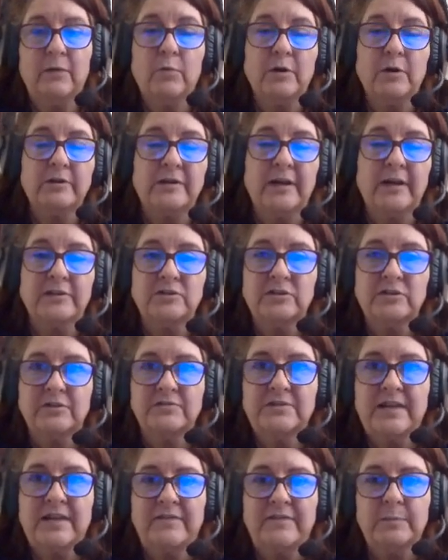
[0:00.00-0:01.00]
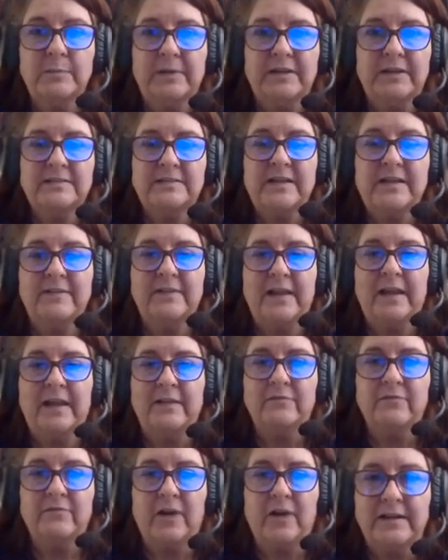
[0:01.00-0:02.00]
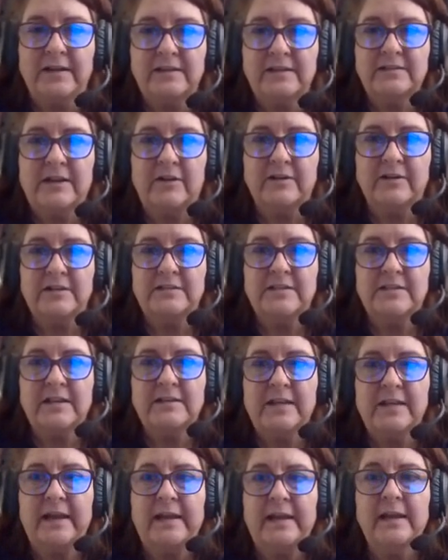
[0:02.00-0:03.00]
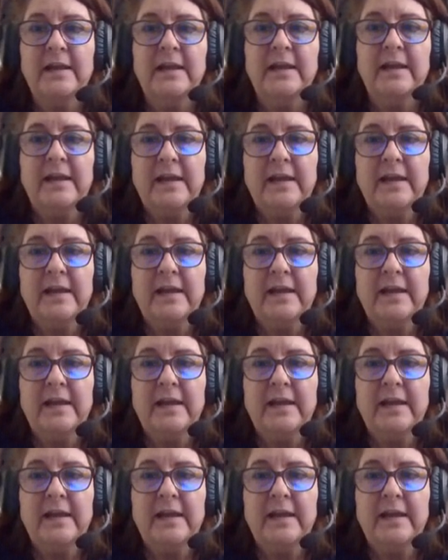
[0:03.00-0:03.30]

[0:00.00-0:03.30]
I work night shift, 7 p to 7 a, Friday, Saturday, Sunday.